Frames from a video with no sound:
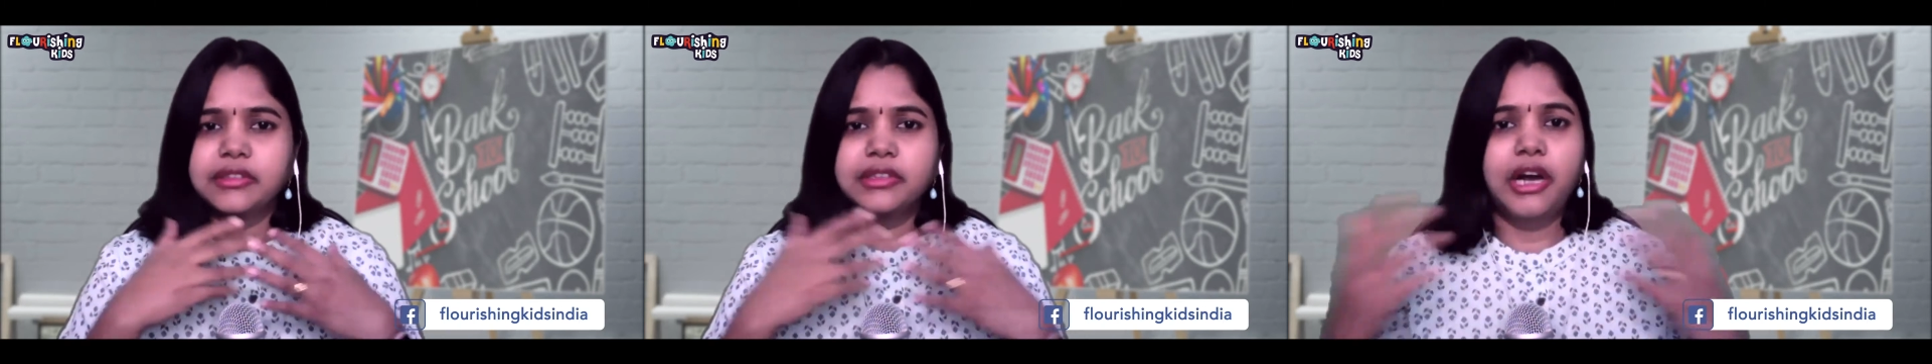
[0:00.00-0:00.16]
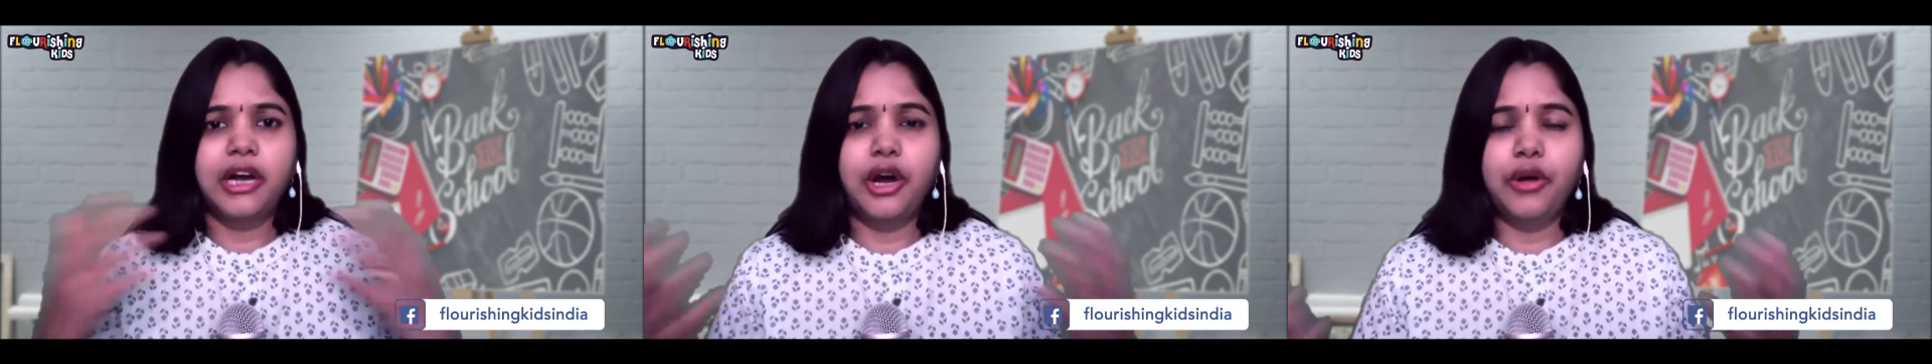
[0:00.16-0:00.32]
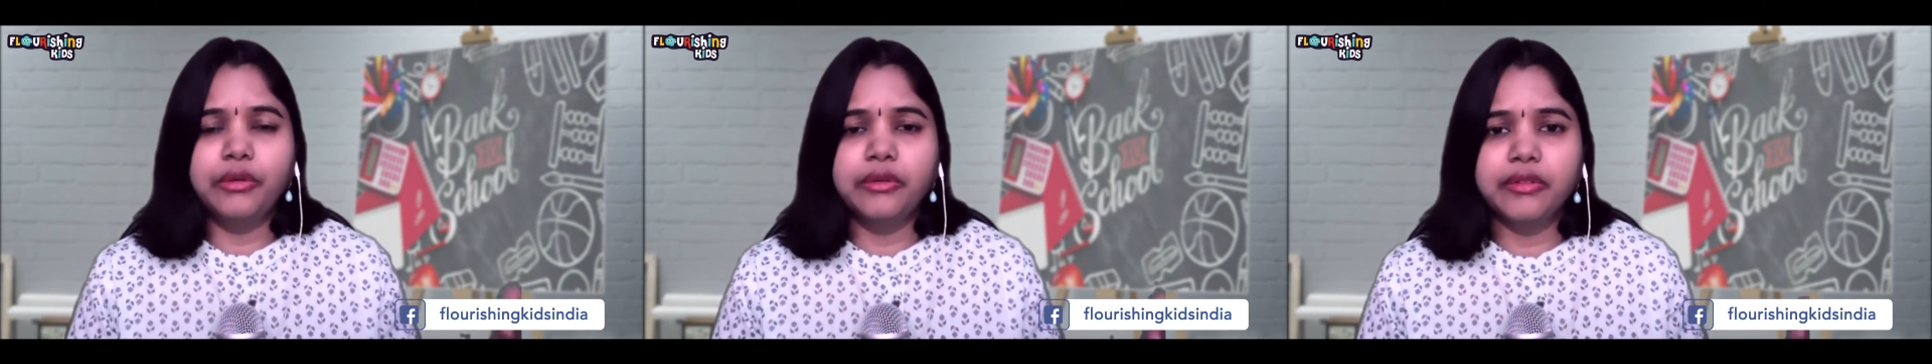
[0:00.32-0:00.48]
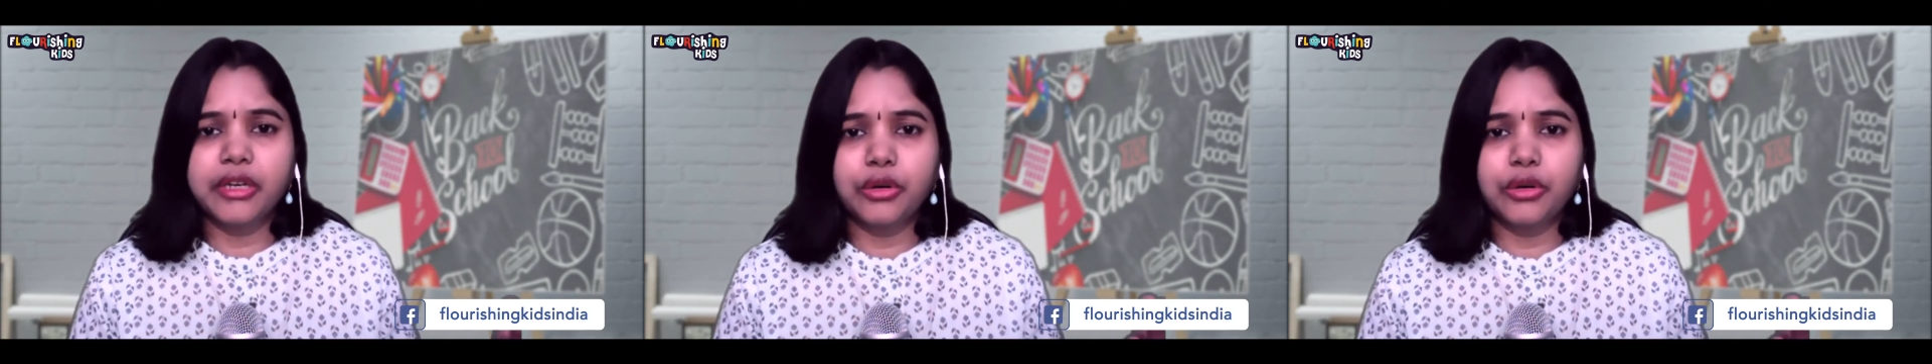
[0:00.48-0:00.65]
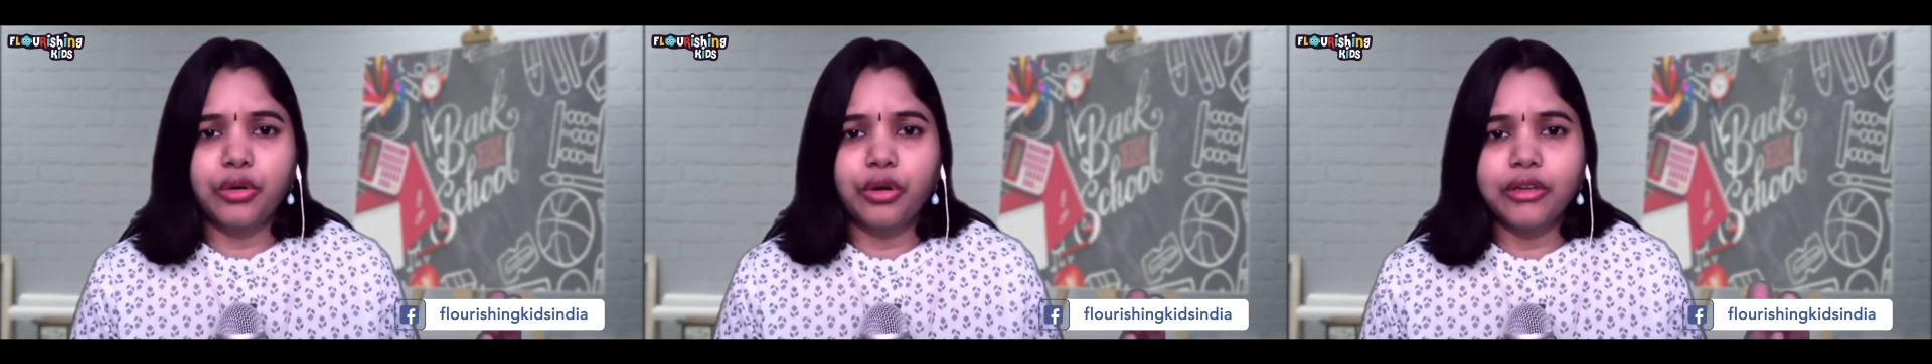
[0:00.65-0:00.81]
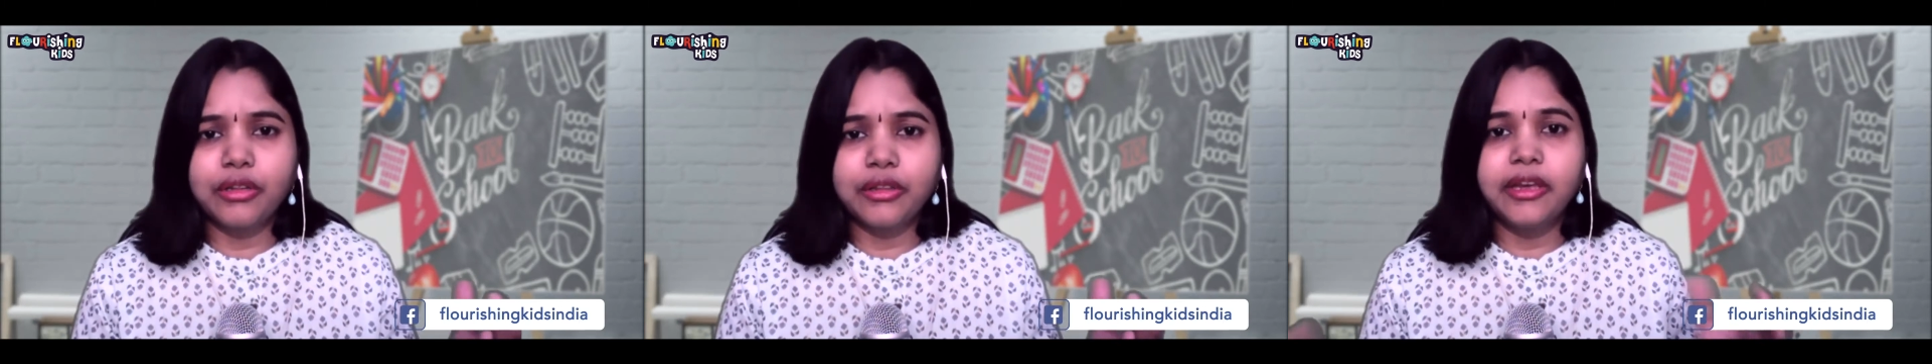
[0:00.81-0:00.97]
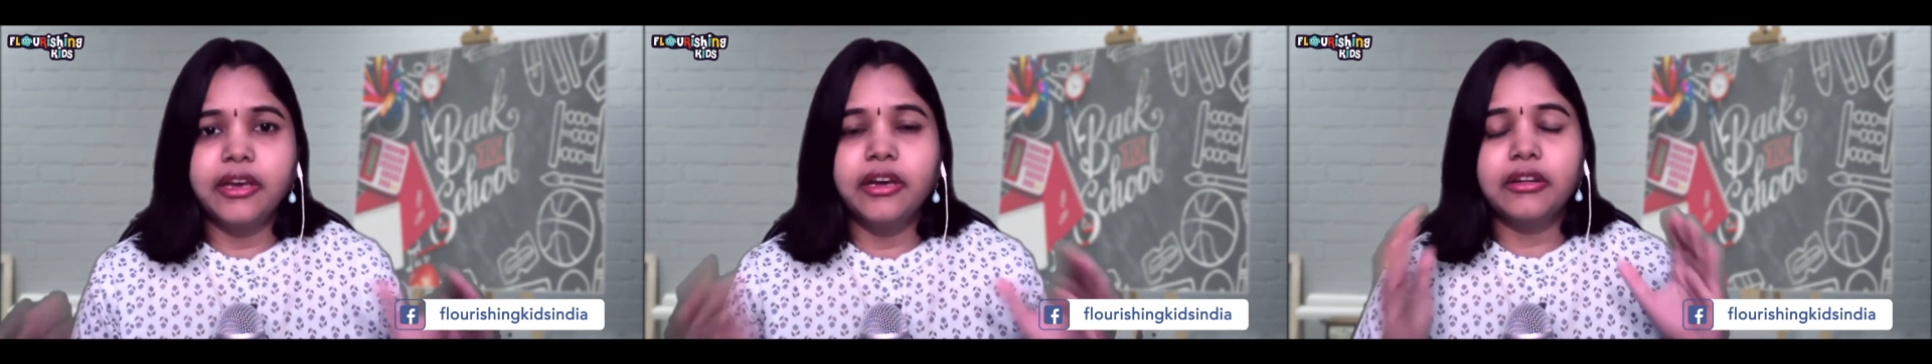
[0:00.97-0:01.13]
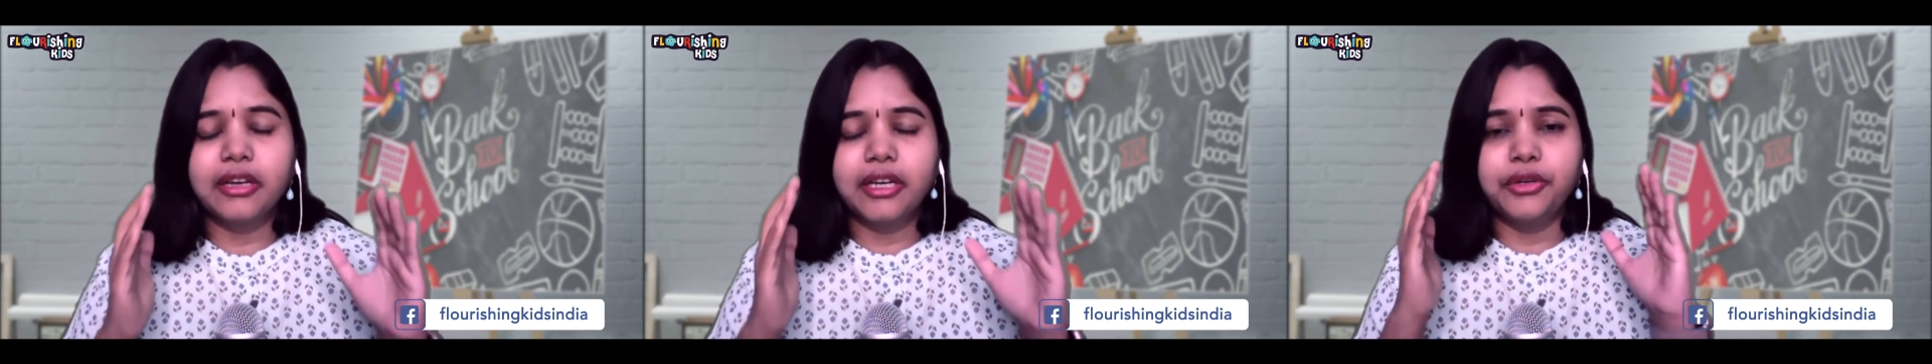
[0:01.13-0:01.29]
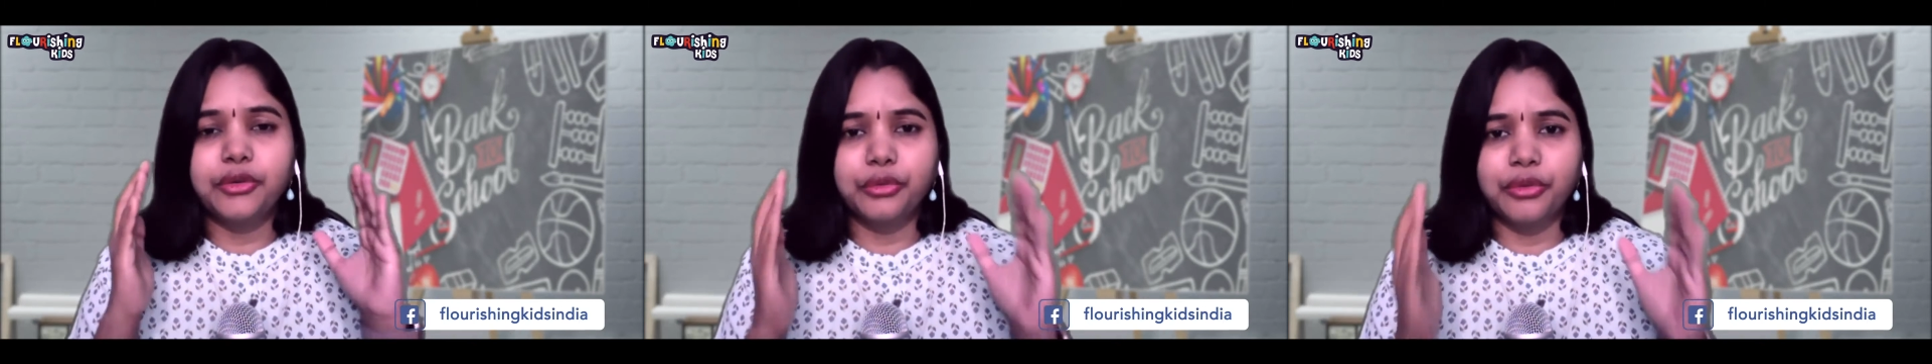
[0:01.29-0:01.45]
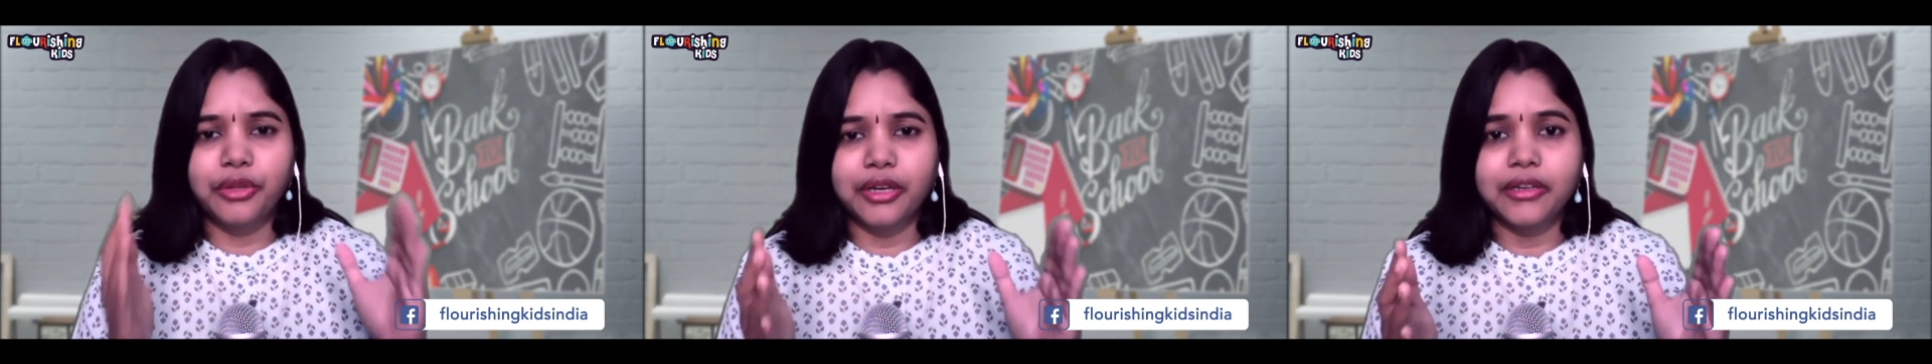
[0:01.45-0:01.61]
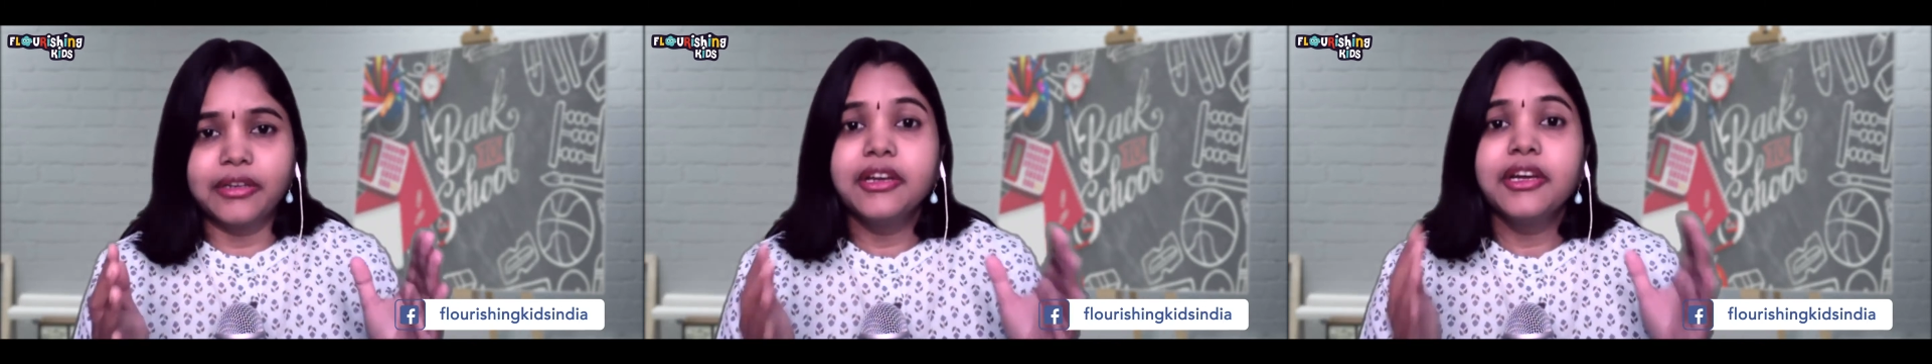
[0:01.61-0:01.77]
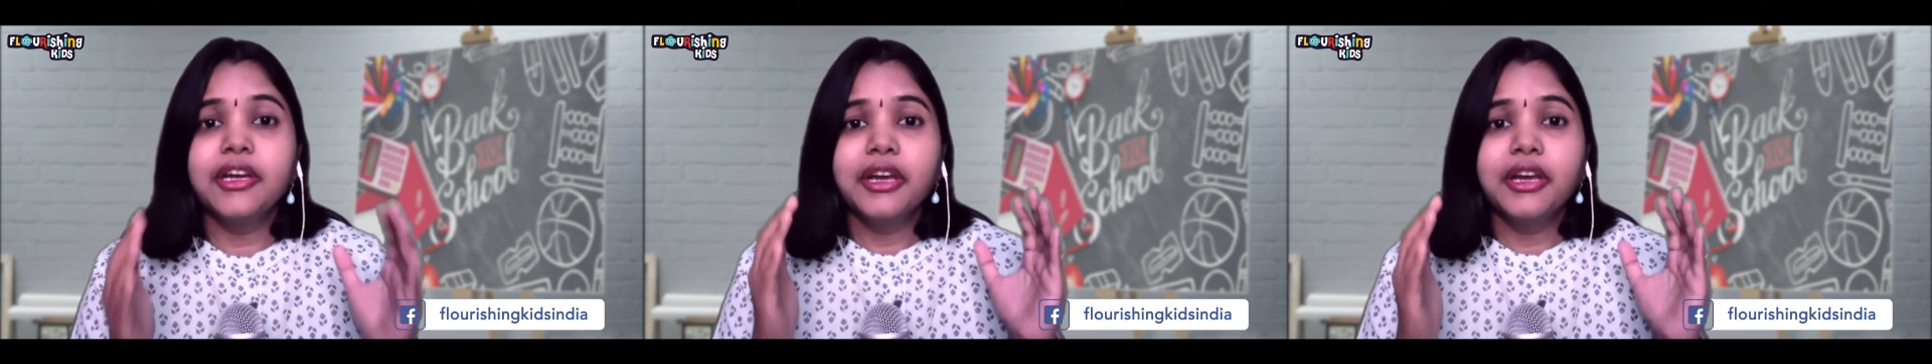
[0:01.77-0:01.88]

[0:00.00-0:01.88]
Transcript: however long they are into that.